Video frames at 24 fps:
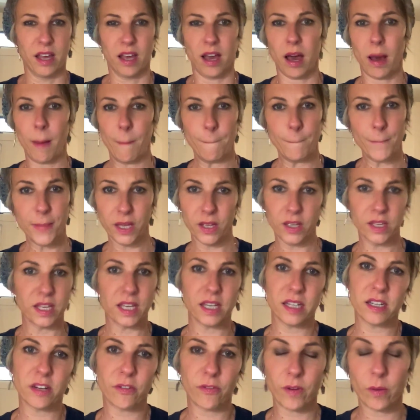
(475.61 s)
a
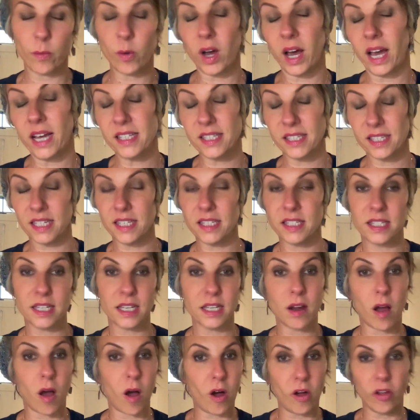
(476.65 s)
million different, I CC'd
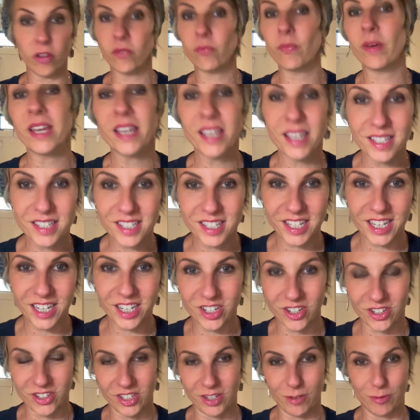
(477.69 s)
all of my kids'
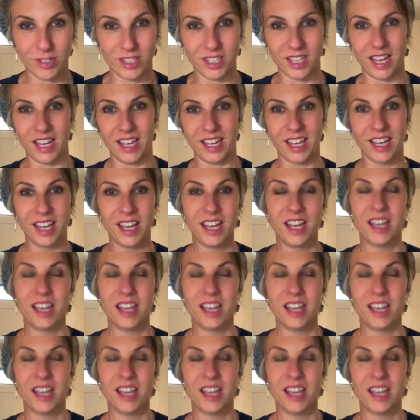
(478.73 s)
teachers. It was like,